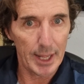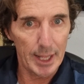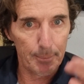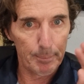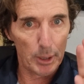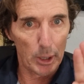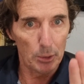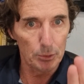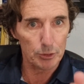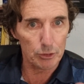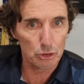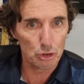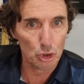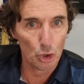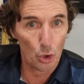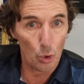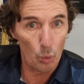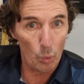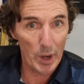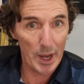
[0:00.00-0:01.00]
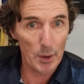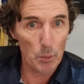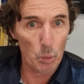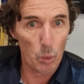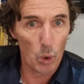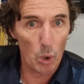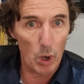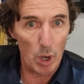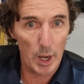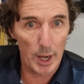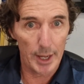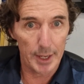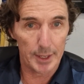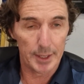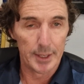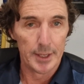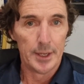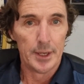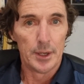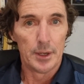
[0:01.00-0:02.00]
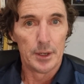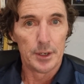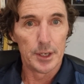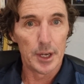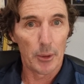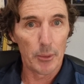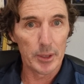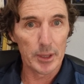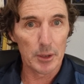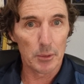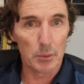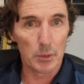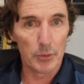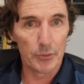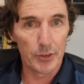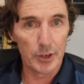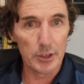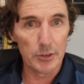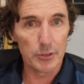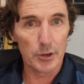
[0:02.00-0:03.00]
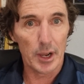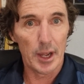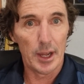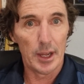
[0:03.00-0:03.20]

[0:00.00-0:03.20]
He bowls a short one wide, knowing that Ravindra